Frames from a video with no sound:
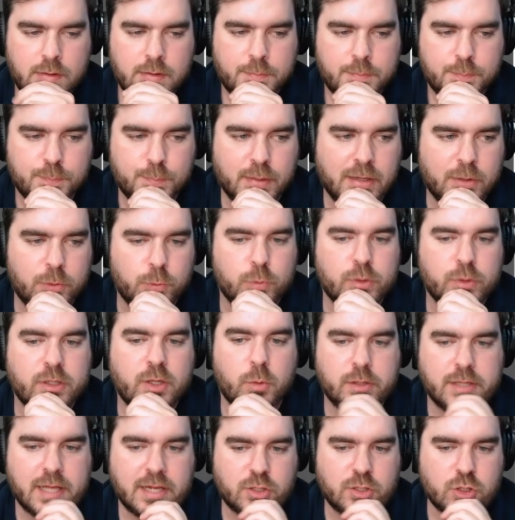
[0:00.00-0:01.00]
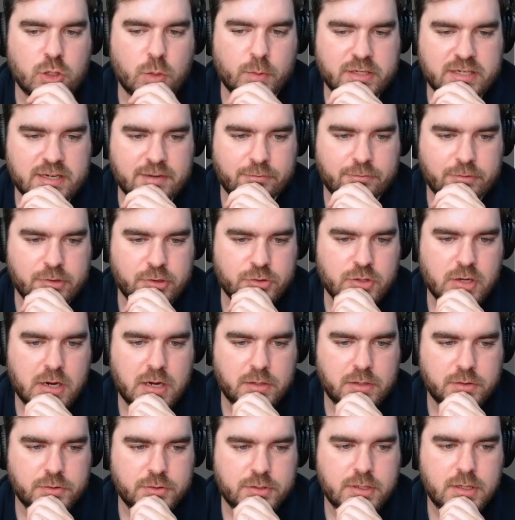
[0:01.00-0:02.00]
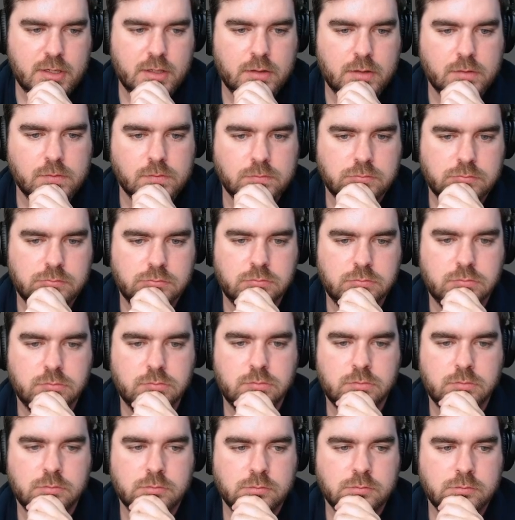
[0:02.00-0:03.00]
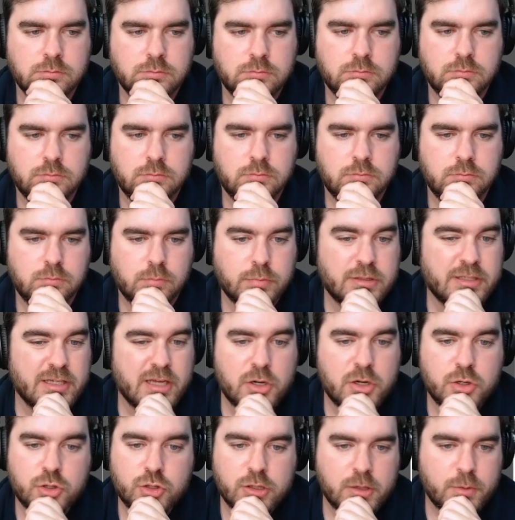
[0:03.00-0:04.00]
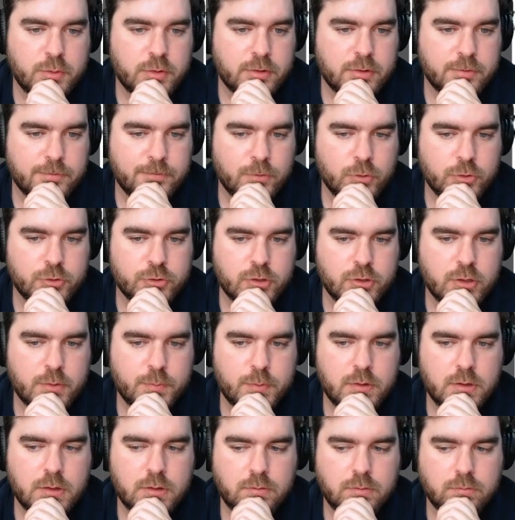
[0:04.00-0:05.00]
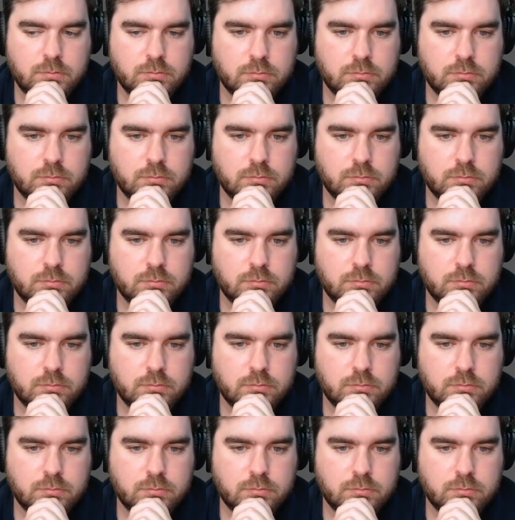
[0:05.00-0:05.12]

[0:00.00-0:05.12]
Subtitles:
But really want that turn 1 Deafening Silence here. Potentially with a Force Opener.